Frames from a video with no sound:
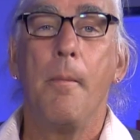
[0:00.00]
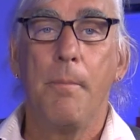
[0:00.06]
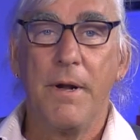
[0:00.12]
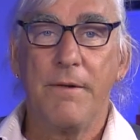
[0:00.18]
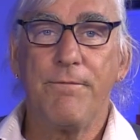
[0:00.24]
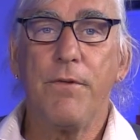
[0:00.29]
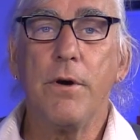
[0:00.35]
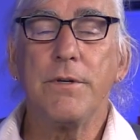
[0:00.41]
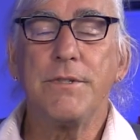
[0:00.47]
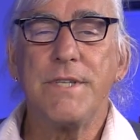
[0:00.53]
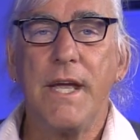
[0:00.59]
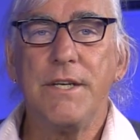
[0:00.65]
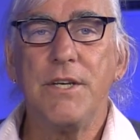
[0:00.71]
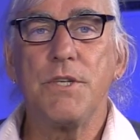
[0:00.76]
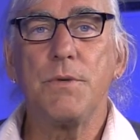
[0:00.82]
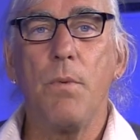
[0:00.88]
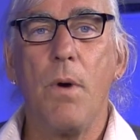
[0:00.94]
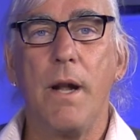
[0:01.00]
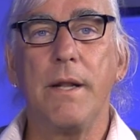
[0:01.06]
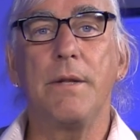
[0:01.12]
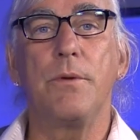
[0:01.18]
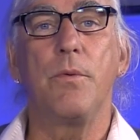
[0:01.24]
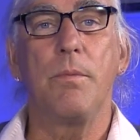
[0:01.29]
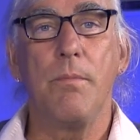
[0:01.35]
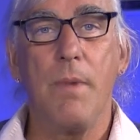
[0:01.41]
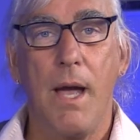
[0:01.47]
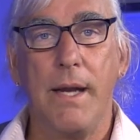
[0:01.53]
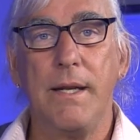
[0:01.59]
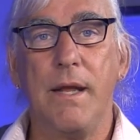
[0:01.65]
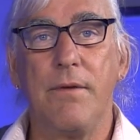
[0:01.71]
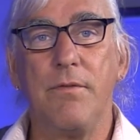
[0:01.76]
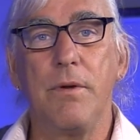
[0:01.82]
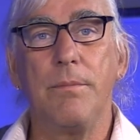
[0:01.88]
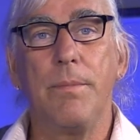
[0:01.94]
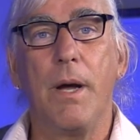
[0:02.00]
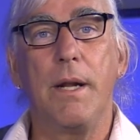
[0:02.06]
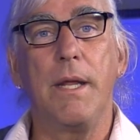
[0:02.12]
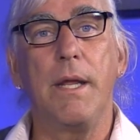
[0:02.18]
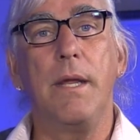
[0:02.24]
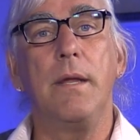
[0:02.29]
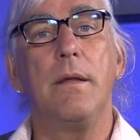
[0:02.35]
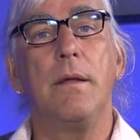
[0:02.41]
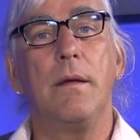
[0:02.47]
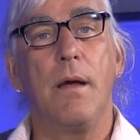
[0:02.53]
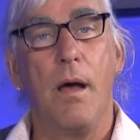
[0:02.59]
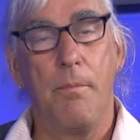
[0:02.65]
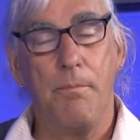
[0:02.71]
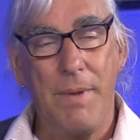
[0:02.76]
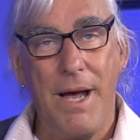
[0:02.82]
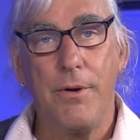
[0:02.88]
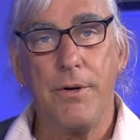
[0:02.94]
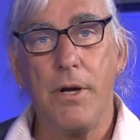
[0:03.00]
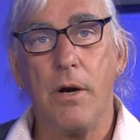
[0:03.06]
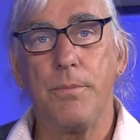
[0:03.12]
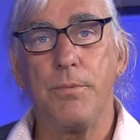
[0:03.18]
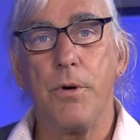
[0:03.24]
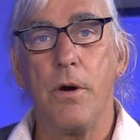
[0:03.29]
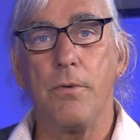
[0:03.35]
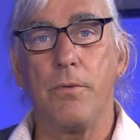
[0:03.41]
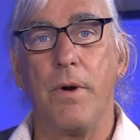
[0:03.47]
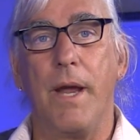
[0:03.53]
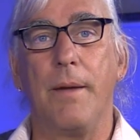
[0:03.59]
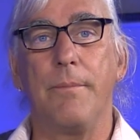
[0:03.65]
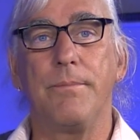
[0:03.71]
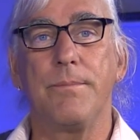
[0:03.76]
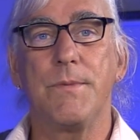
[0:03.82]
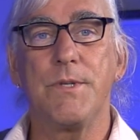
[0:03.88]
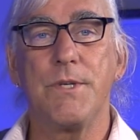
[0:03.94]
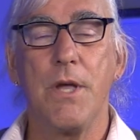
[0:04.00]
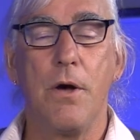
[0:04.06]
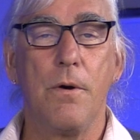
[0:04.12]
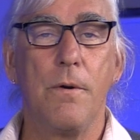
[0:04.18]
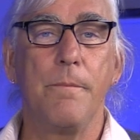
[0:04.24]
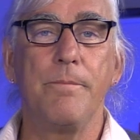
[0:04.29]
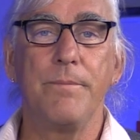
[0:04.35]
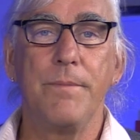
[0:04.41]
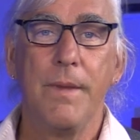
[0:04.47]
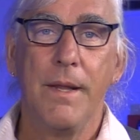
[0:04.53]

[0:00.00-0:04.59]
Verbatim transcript: But first, I just wanted to remind everybody about our program. So,